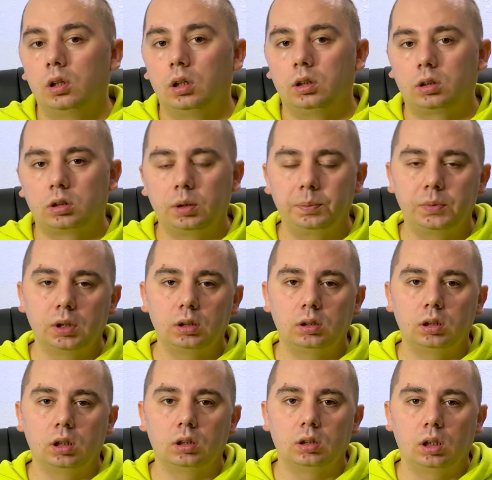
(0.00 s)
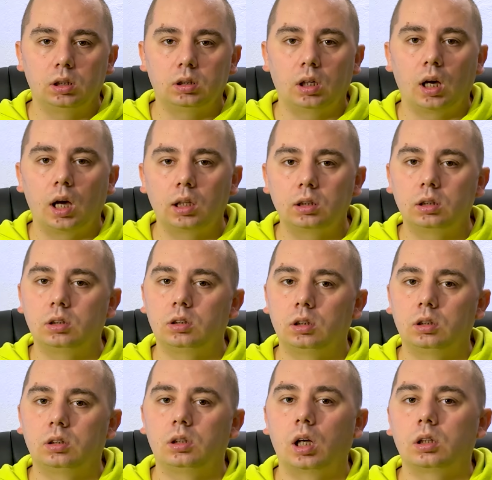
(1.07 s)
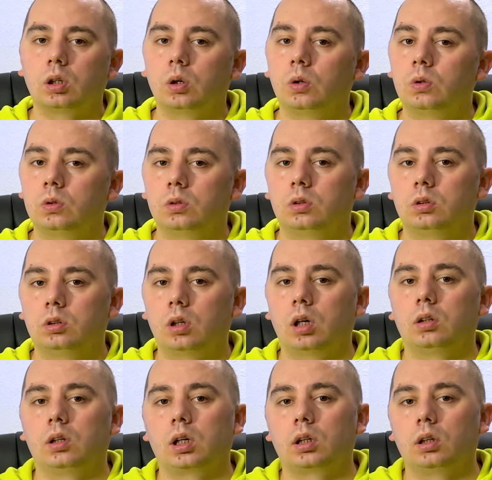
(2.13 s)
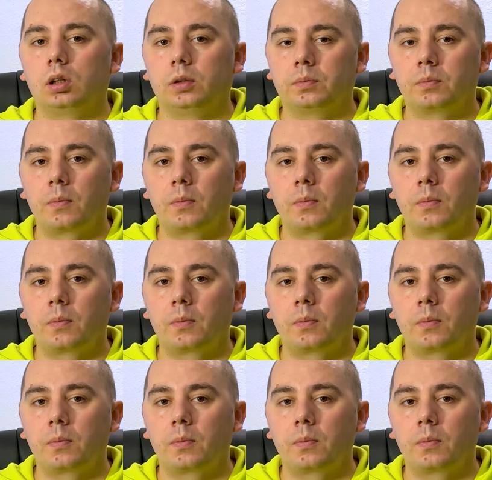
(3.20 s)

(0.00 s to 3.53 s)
Encrypted DNS addresses that who directly.